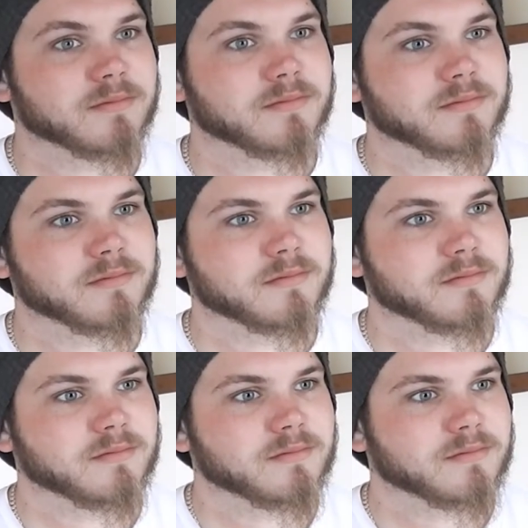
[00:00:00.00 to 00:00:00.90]
I can smell
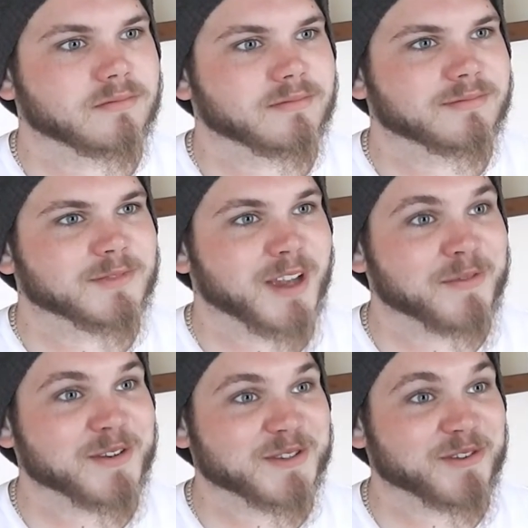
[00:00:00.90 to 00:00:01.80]
eggs. You're
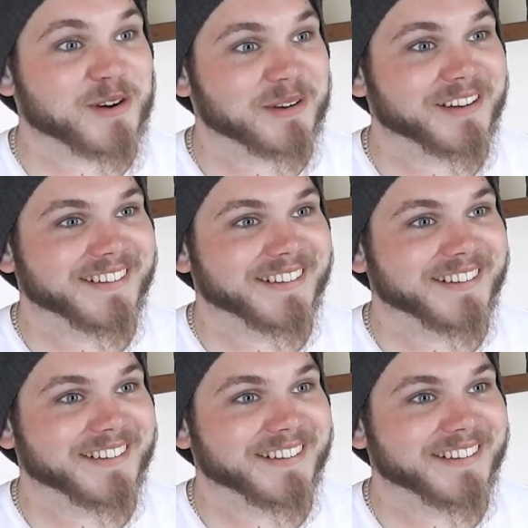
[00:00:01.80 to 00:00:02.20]
having a stroke.